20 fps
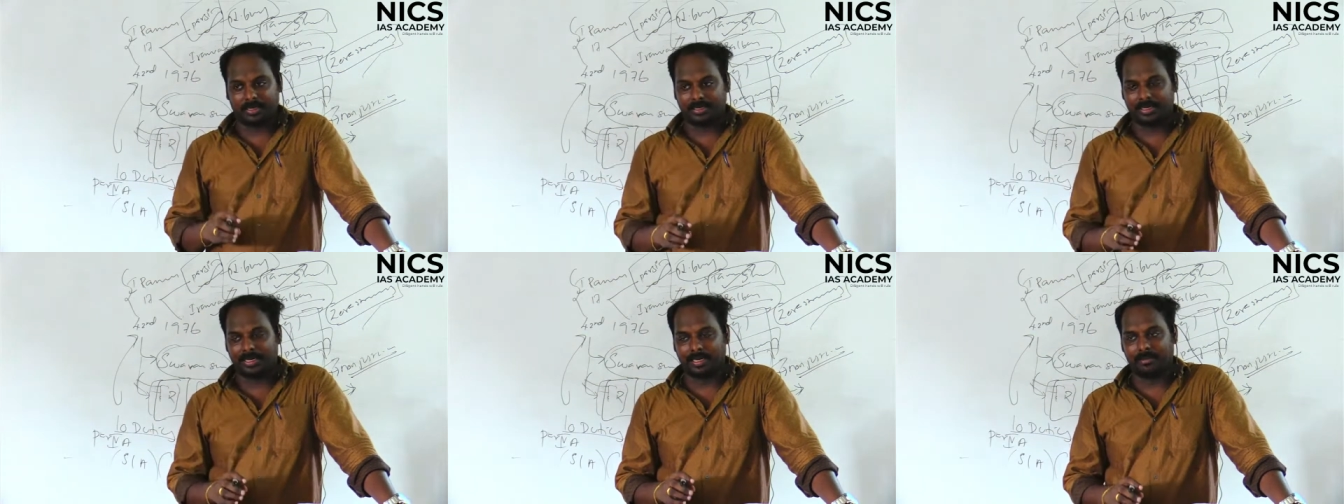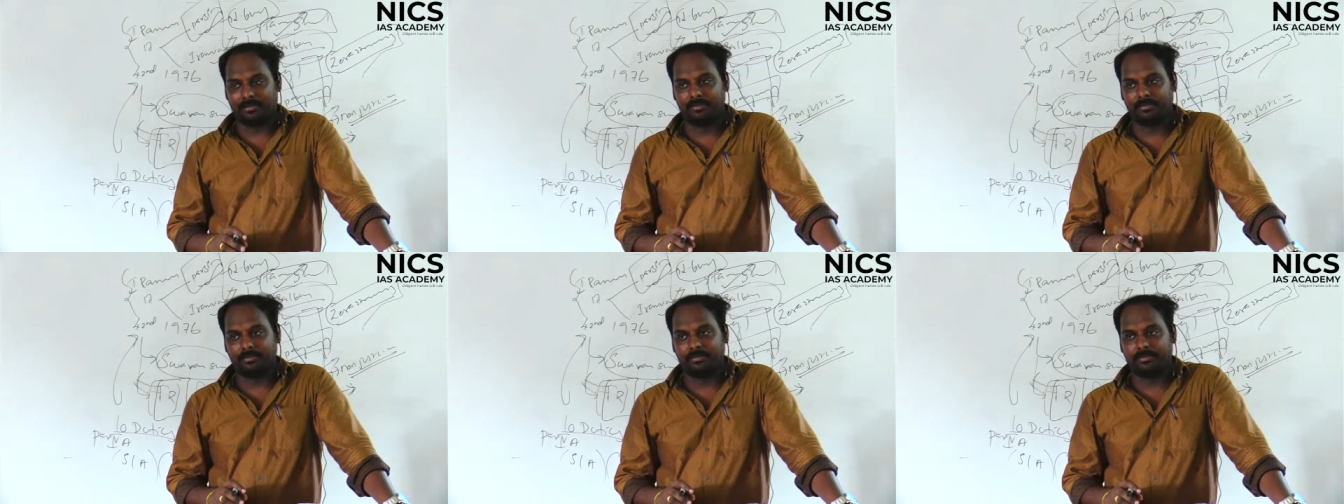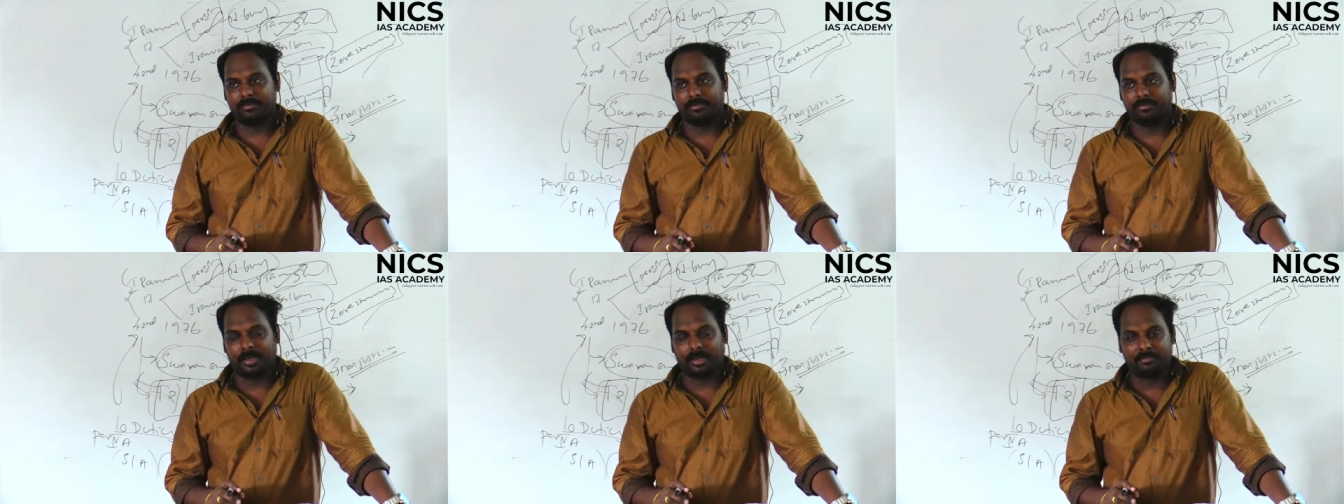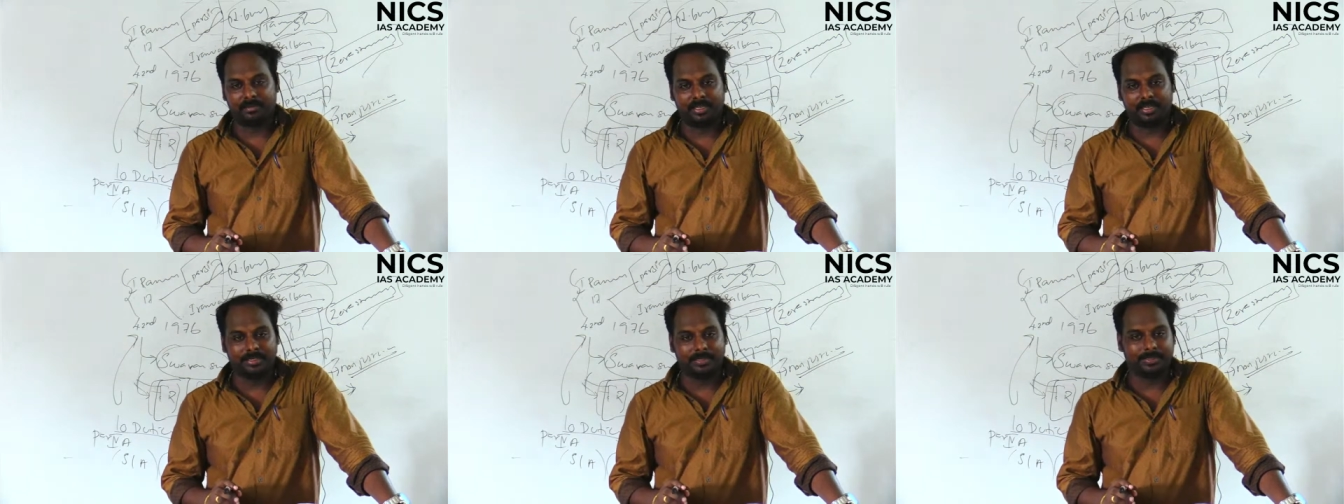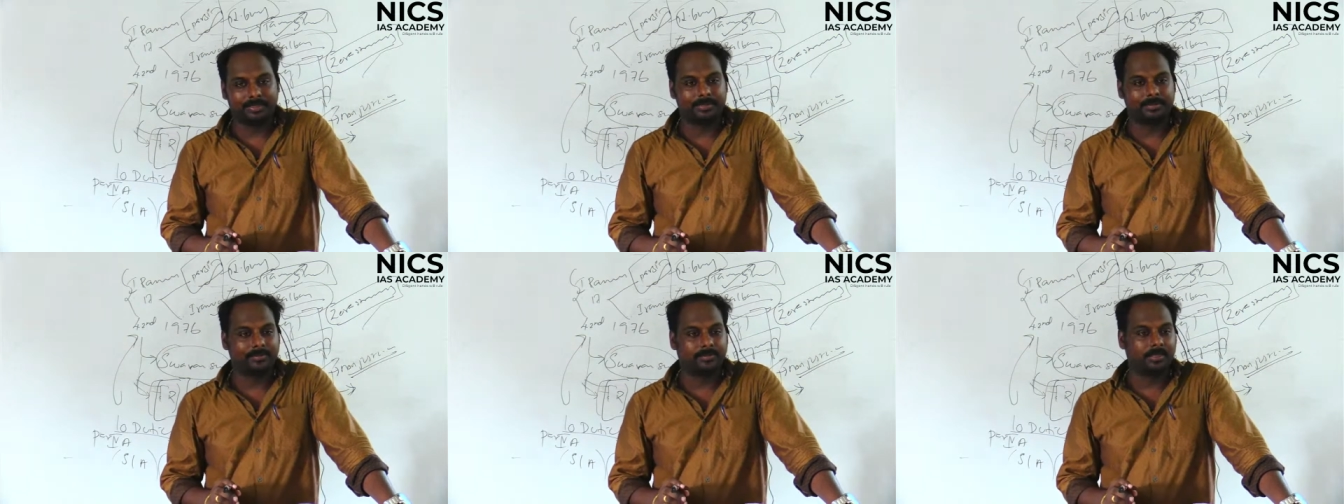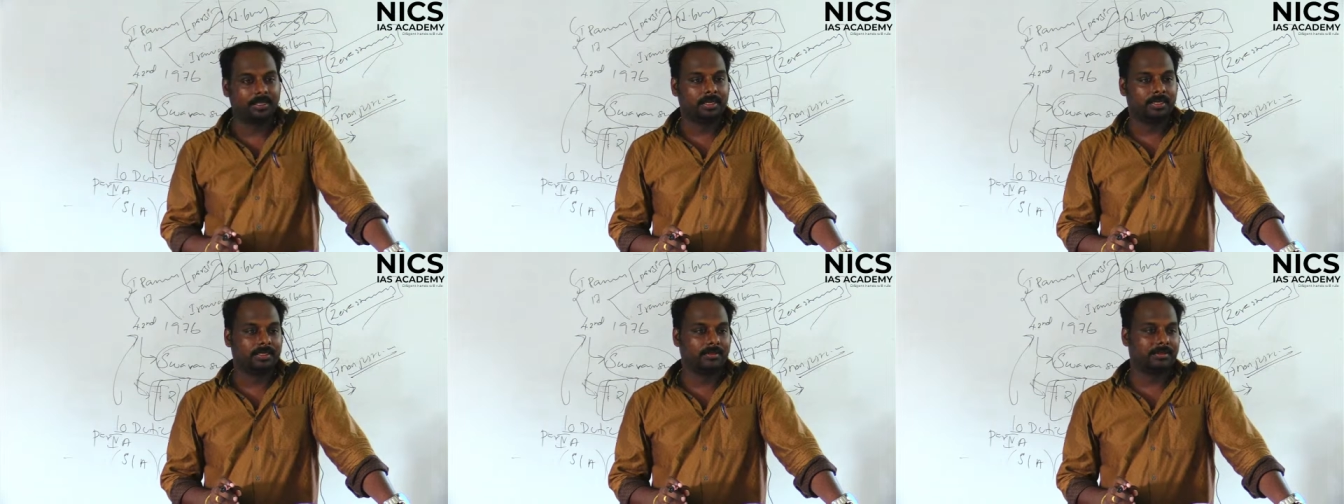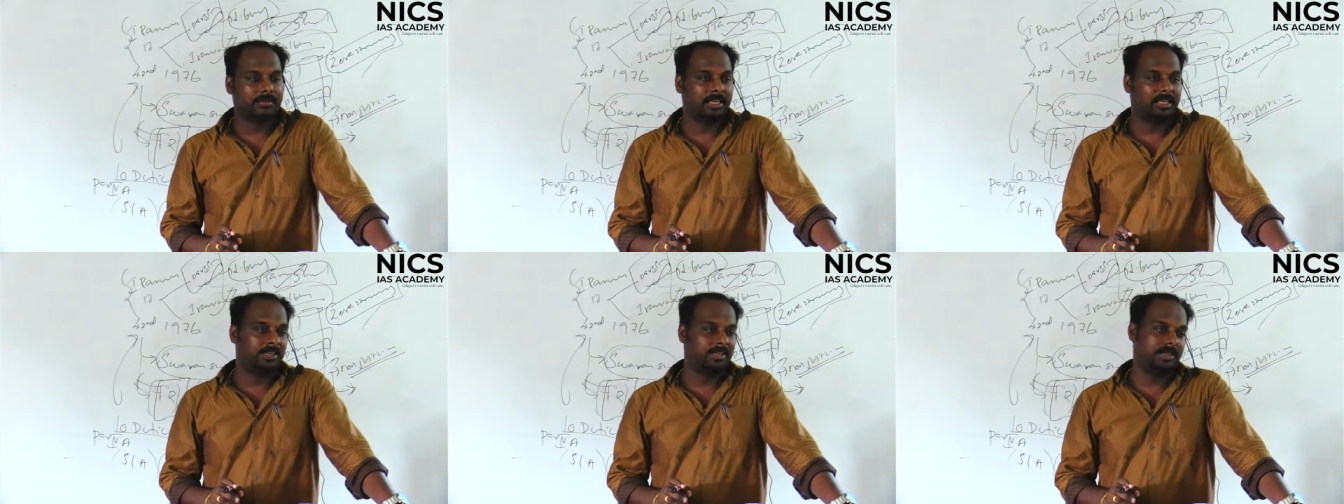Islam families, the
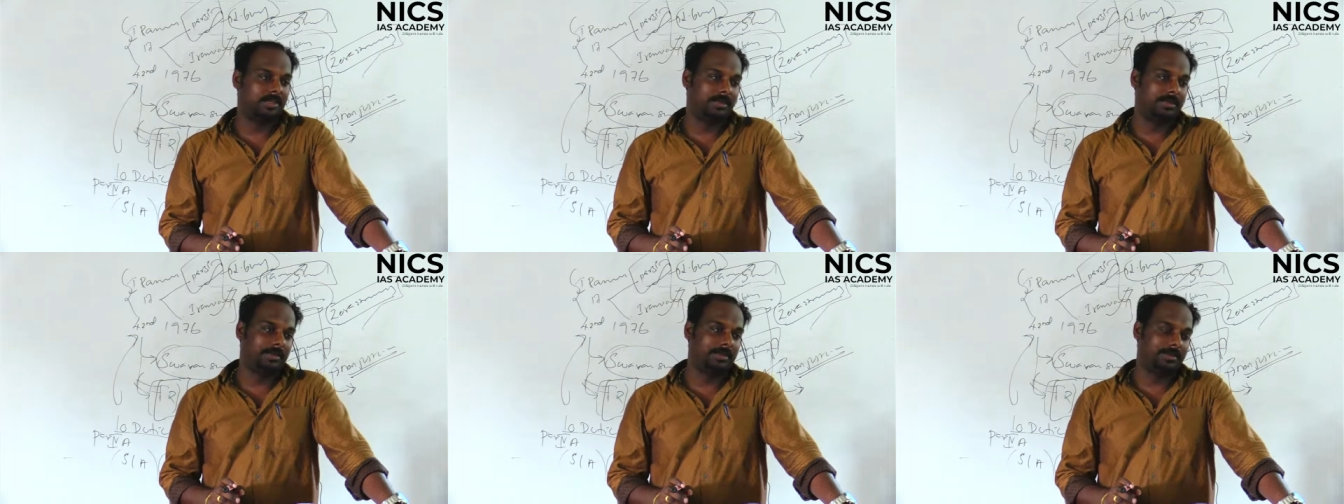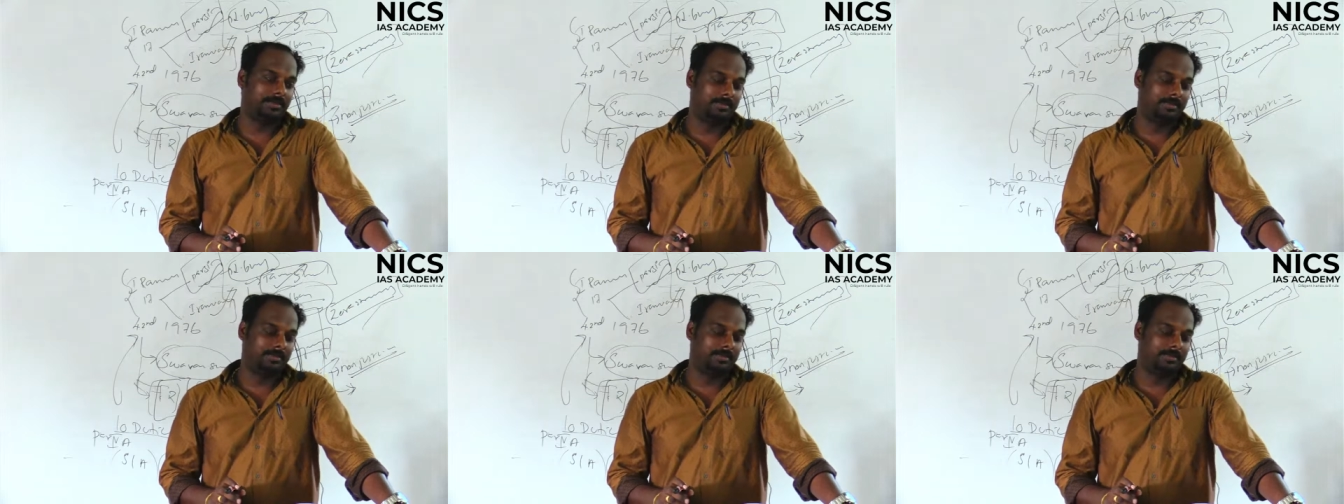minority